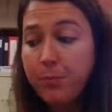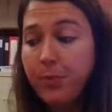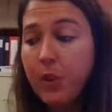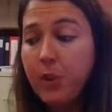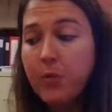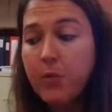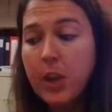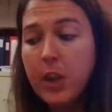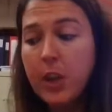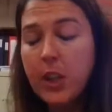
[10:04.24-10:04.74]

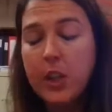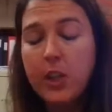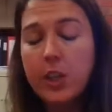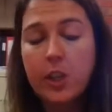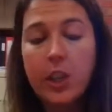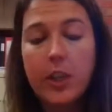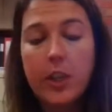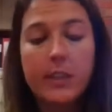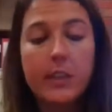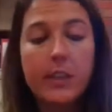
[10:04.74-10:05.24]
really
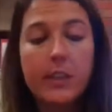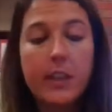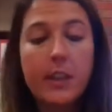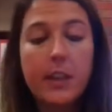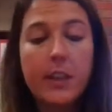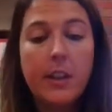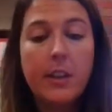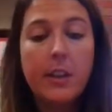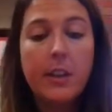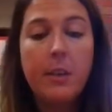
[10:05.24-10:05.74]
just
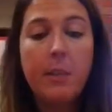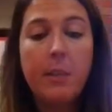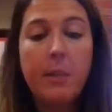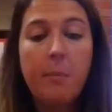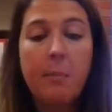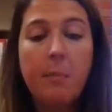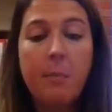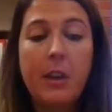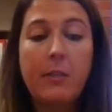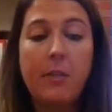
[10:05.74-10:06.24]

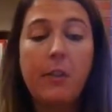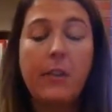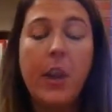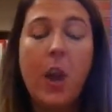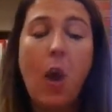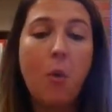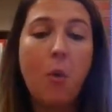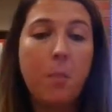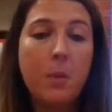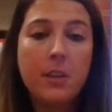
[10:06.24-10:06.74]
being very
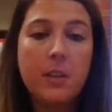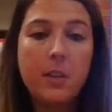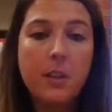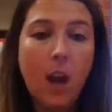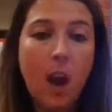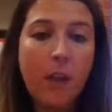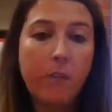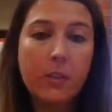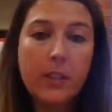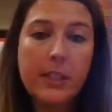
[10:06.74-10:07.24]
open to
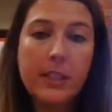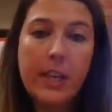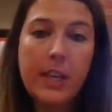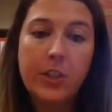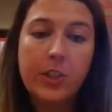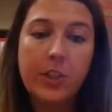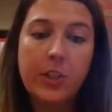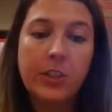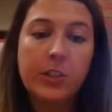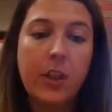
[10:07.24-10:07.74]

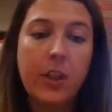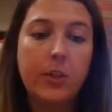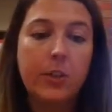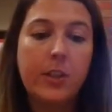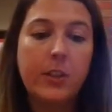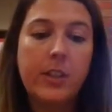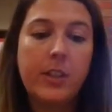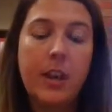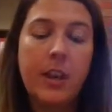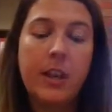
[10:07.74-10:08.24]
conversations,
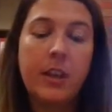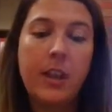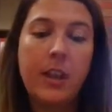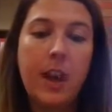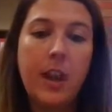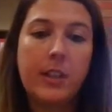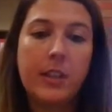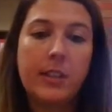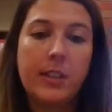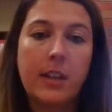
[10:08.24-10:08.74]
understanding
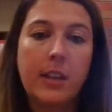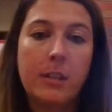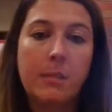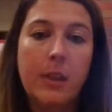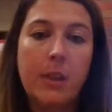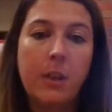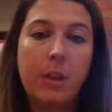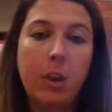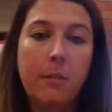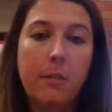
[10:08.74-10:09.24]
that it's going to be
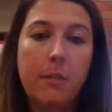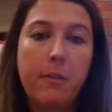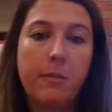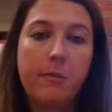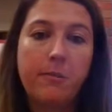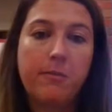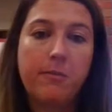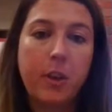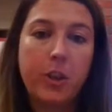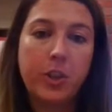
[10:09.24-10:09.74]
a little bit
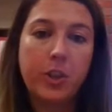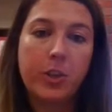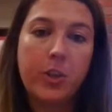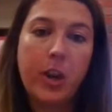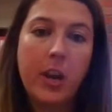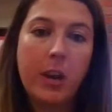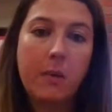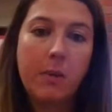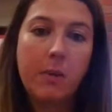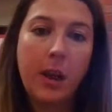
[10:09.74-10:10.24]

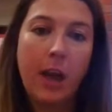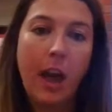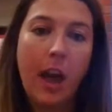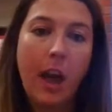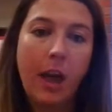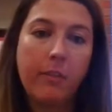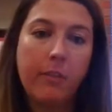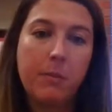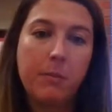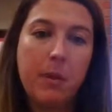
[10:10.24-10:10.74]
frustrating, but
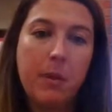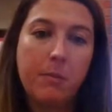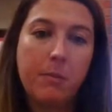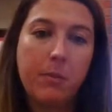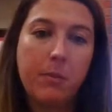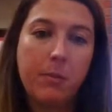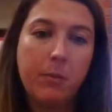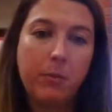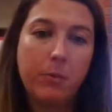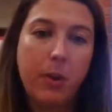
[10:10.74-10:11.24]
having
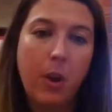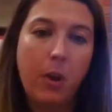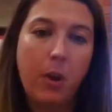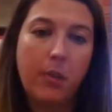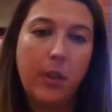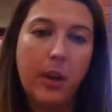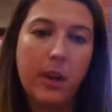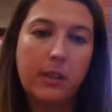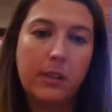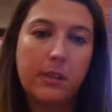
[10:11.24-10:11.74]
people know
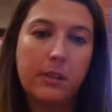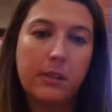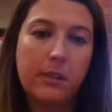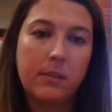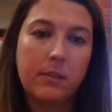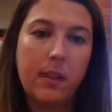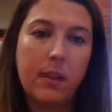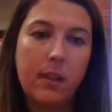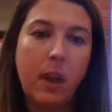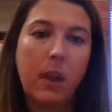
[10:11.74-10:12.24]
that
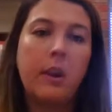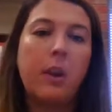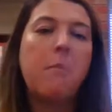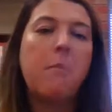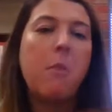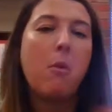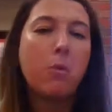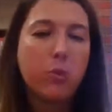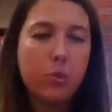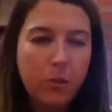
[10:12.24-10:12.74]
it's not an
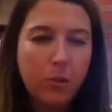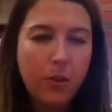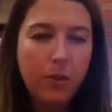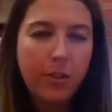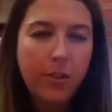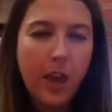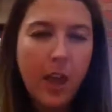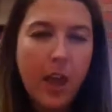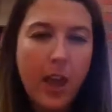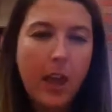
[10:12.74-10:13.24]
emotional
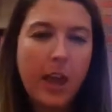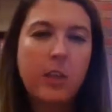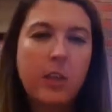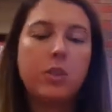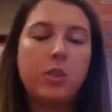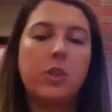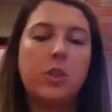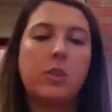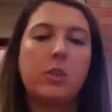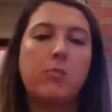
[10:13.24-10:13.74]
thing, and
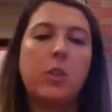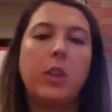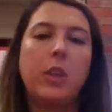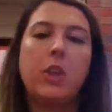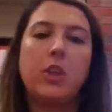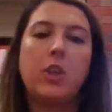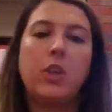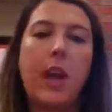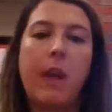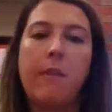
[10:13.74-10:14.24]
just really
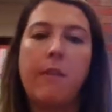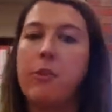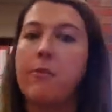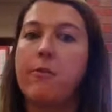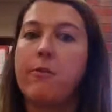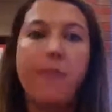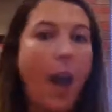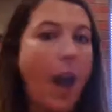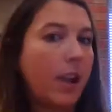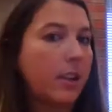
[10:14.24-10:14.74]
just have your
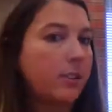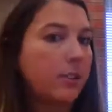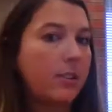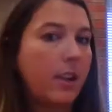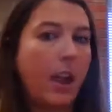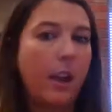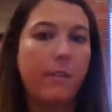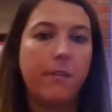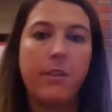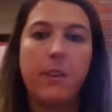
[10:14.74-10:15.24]
facts and
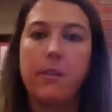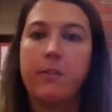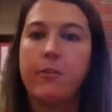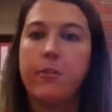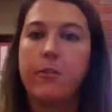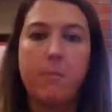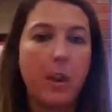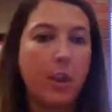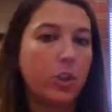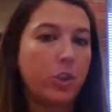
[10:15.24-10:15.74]
have the
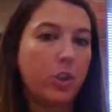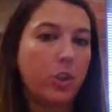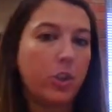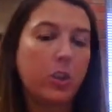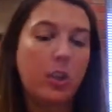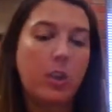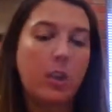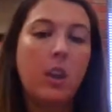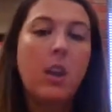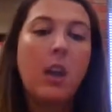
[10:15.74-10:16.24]
information.
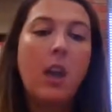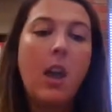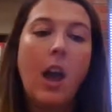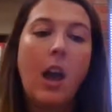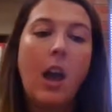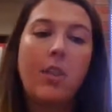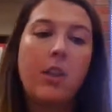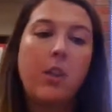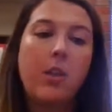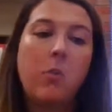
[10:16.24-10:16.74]
And
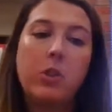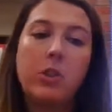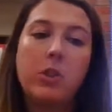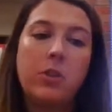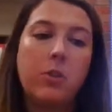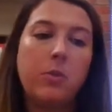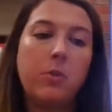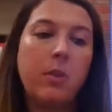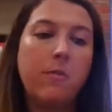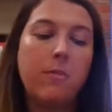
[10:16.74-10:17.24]
I think once
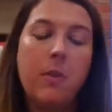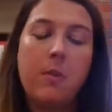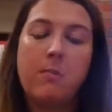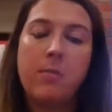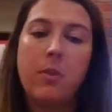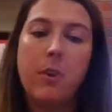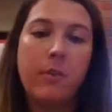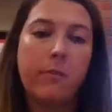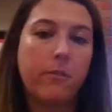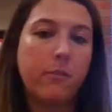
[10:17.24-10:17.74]
you give
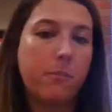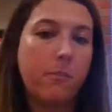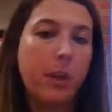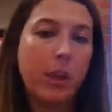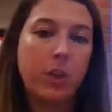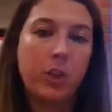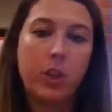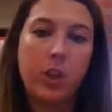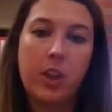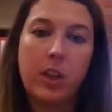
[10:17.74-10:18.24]
people
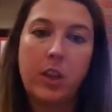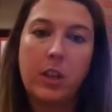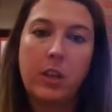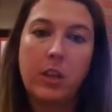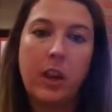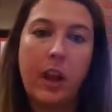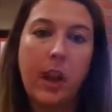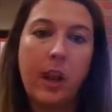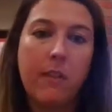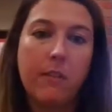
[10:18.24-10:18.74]
information
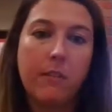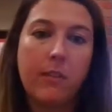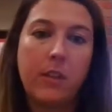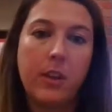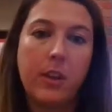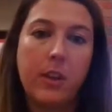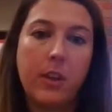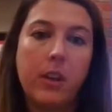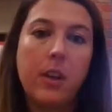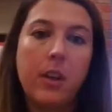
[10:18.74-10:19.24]
and have
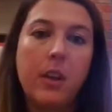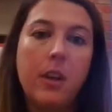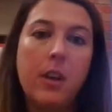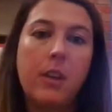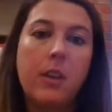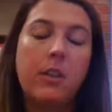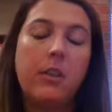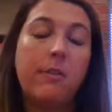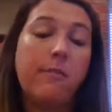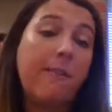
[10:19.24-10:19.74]

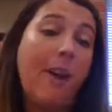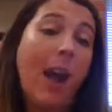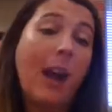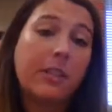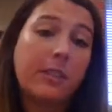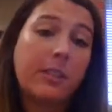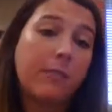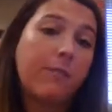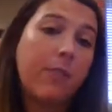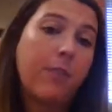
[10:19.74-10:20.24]
the
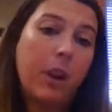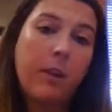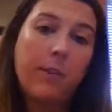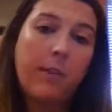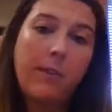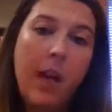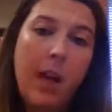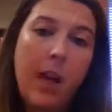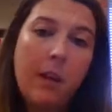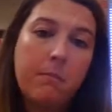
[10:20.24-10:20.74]
facts in front of
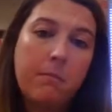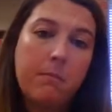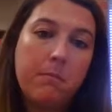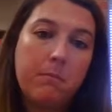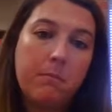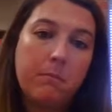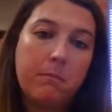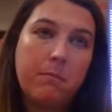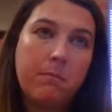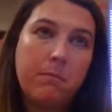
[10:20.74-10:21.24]
them,
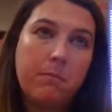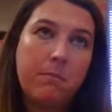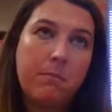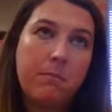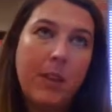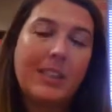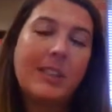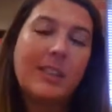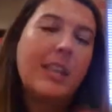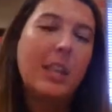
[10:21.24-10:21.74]

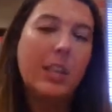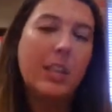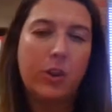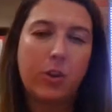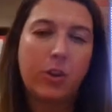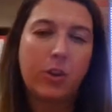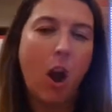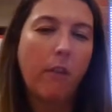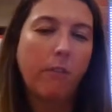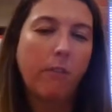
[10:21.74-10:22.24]
it's an
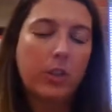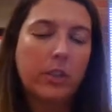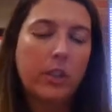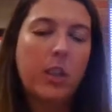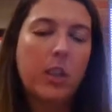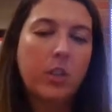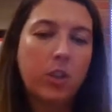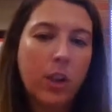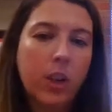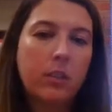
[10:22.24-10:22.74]
easier
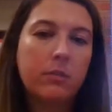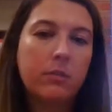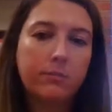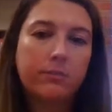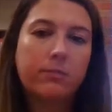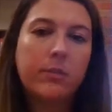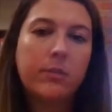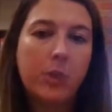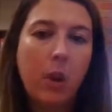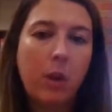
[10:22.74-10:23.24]
conversation.
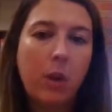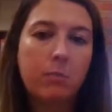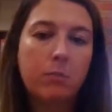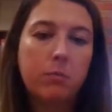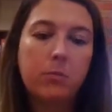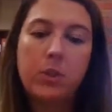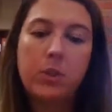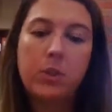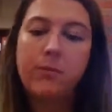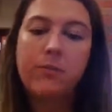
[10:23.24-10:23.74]
So
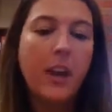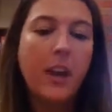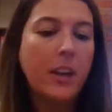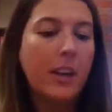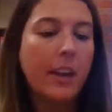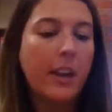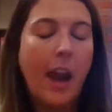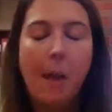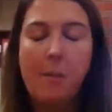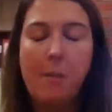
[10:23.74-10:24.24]
just finding
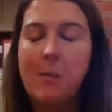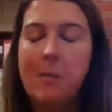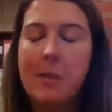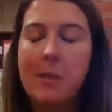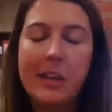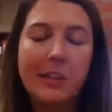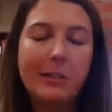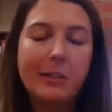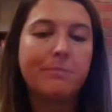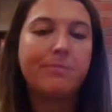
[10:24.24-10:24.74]
that happy
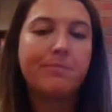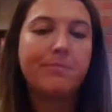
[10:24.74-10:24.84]
medium.